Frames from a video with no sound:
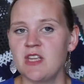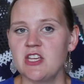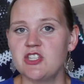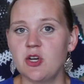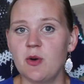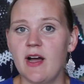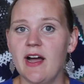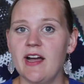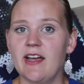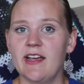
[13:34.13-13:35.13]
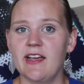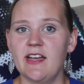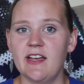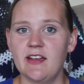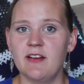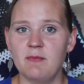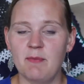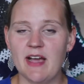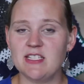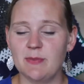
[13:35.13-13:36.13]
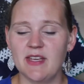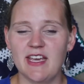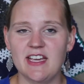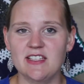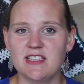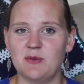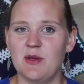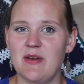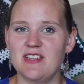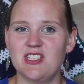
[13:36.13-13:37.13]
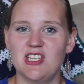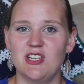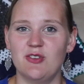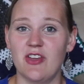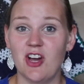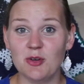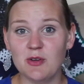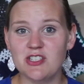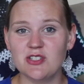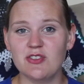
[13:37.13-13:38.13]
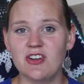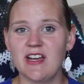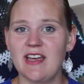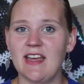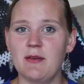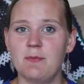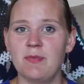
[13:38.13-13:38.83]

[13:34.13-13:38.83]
So I packed up the kids and we went to the hardware store and I